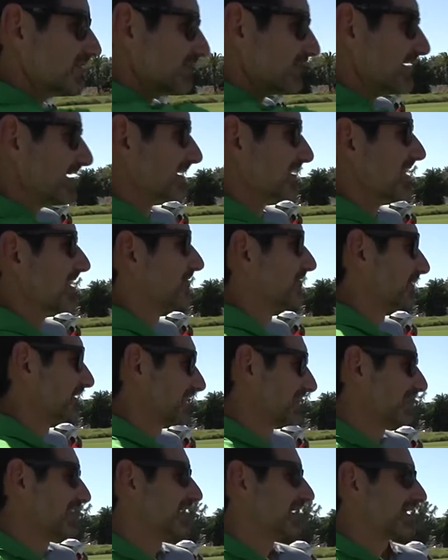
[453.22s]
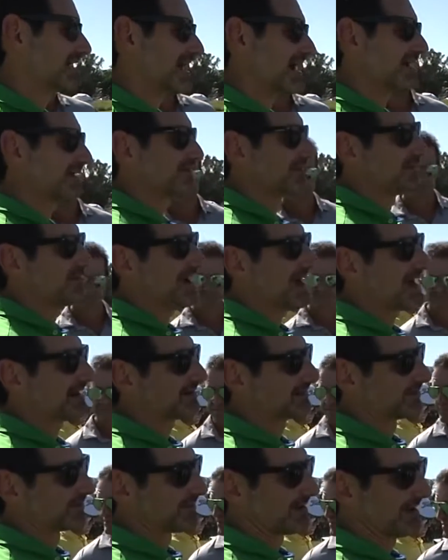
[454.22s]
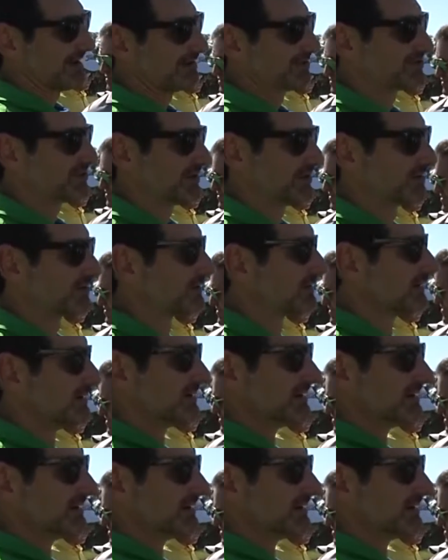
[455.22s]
We definitely could hit it out of the back of the range here.